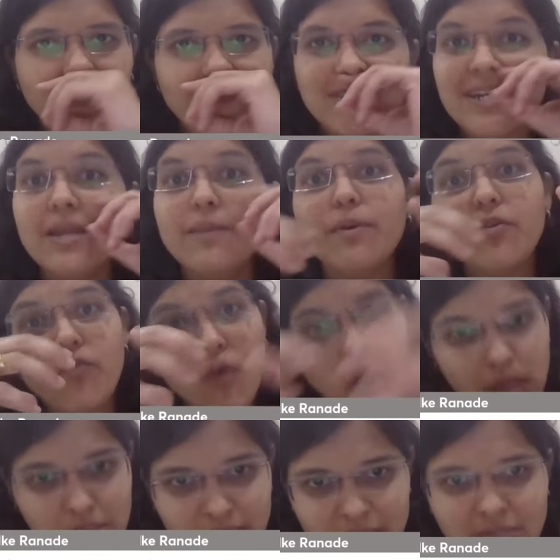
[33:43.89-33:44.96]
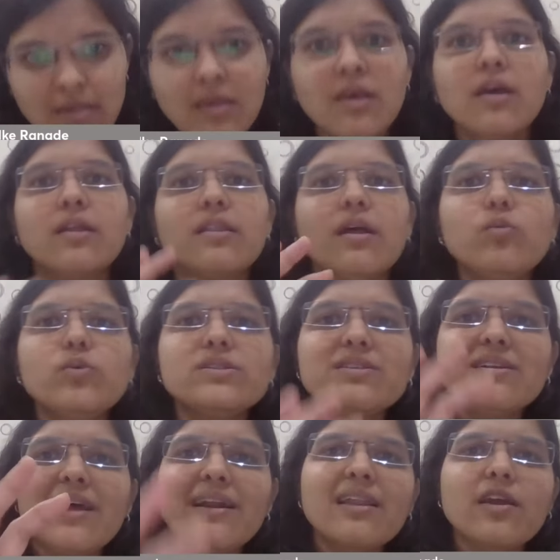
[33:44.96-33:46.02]
If GDP falls, then we
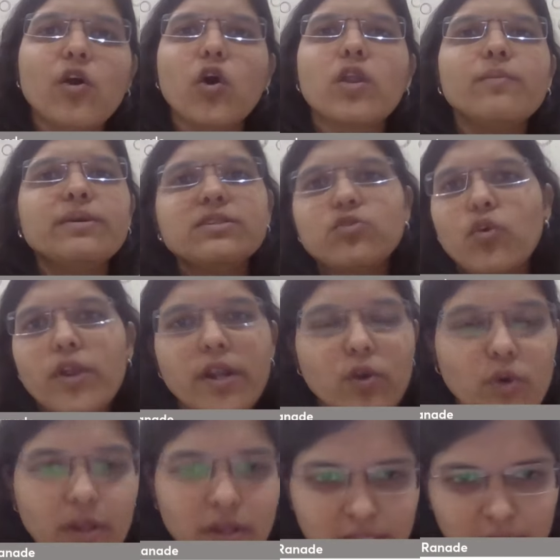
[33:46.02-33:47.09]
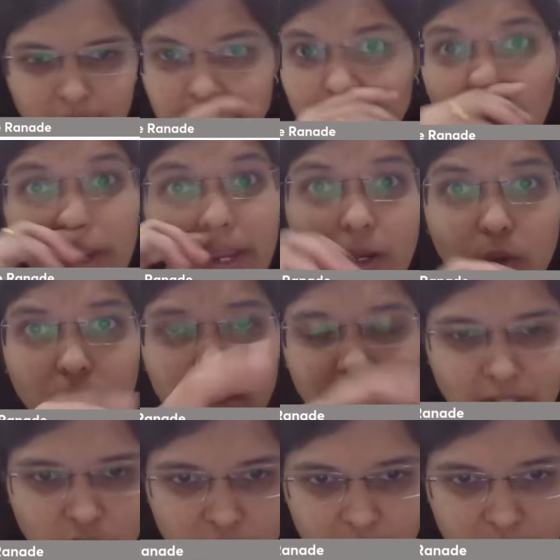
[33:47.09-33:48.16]
say that an economy is going into a
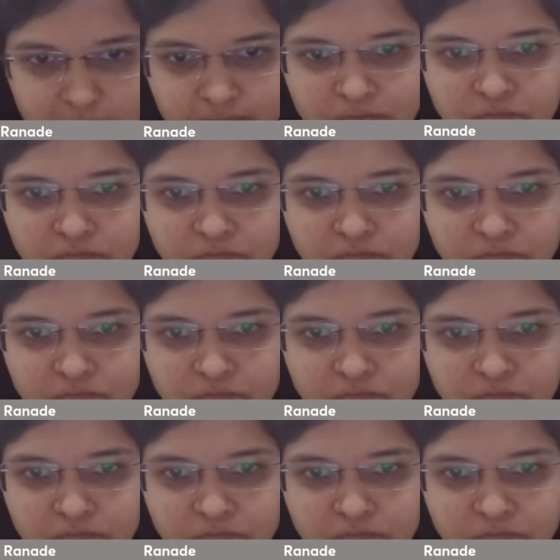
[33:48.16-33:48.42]
recession.